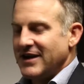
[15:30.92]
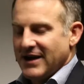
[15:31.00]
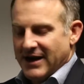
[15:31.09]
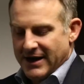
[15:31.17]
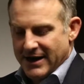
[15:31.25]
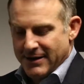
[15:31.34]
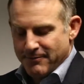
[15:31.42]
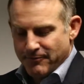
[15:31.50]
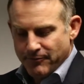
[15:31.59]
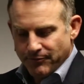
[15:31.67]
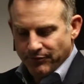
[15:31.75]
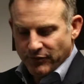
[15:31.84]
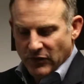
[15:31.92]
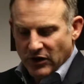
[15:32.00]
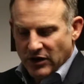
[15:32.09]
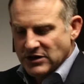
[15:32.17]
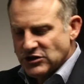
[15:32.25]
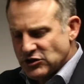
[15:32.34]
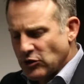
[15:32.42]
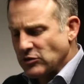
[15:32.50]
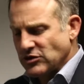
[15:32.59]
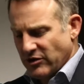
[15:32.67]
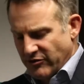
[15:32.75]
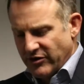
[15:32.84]
In
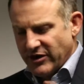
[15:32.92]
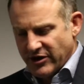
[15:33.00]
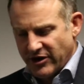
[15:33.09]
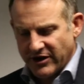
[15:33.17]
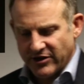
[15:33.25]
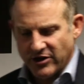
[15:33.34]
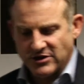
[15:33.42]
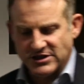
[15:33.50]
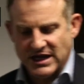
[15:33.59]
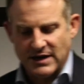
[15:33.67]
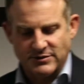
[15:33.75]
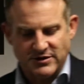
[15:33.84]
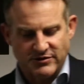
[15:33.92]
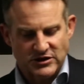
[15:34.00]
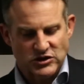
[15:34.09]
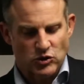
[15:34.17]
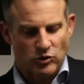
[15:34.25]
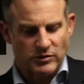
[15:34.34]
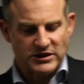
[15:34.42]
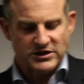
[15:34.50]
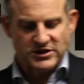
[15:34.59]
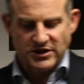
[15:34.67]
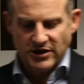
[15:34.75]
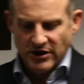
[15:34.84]
those types of
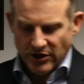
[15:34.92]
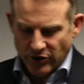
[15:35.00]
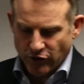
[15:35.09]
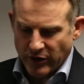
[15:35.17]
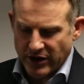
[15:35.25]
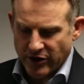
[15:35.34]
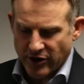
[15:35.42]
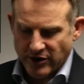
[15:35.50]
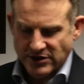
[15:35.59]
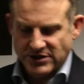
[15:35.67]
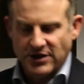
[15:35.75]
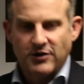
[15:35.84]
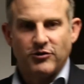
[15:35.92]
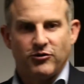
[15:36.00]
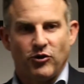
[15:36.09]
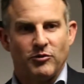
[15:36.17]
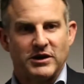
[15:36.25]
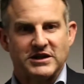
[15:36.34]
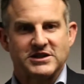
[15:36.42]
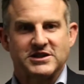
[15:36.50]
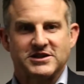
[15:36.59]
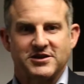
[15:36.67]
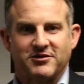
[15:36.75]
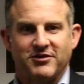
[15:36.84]
installments. 3 years, four
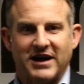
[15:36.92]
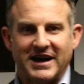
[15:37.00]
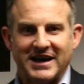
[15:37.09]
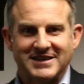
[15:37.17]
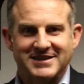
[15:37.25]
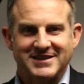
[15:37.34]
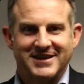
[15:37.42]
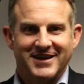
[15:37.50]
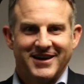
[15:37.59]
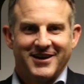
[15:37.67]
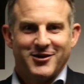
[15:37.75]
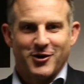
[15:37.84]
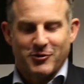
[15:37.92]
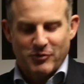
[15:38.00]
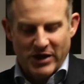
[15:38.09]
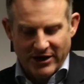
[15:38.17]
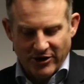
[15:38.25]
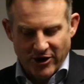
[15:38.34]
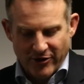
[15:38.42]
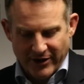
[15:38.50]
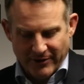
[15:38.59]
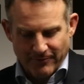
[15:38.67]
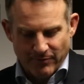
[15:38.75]
ministers of finance. Not bad going.